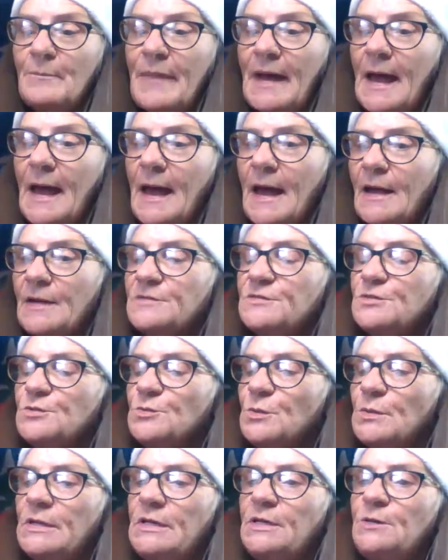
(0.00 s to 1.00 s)
passed
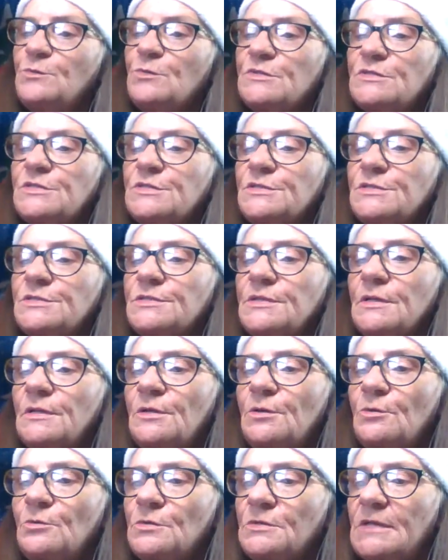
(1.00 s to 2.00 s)
when he was just a
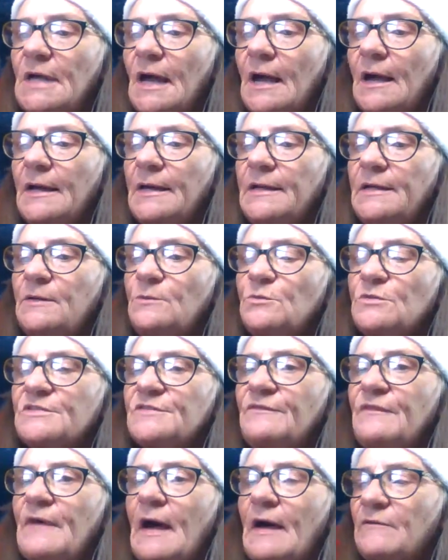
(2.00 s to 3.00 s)
little tight. He was
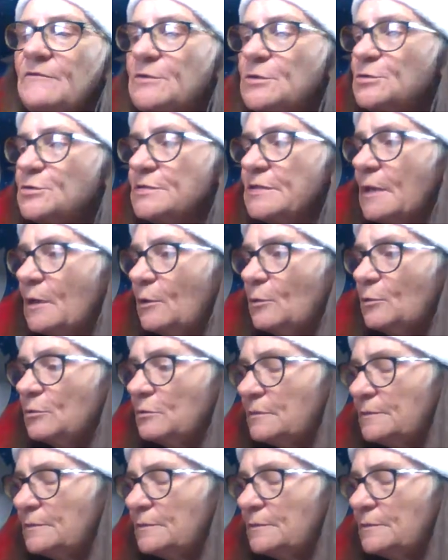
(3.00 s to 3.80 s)
five years old.